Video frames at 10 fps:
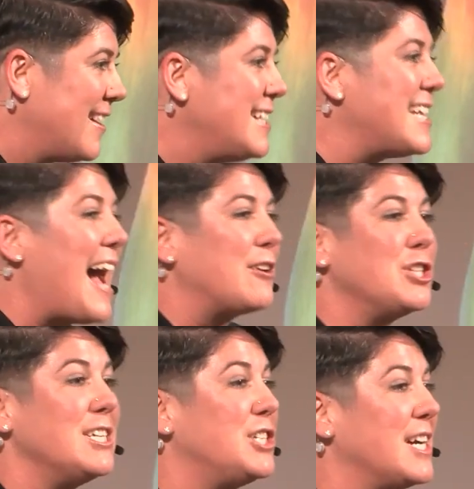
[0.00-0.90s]
is
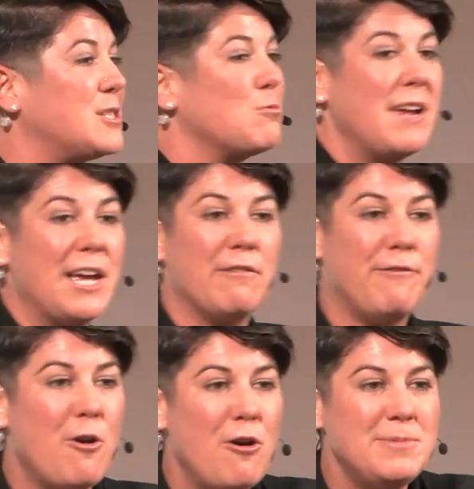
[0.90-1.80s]
actually just
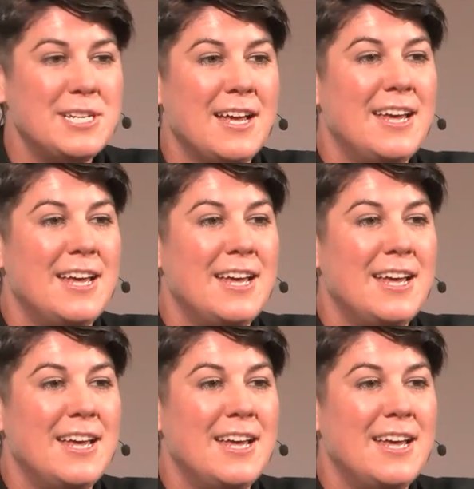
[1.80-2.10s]
reconformed,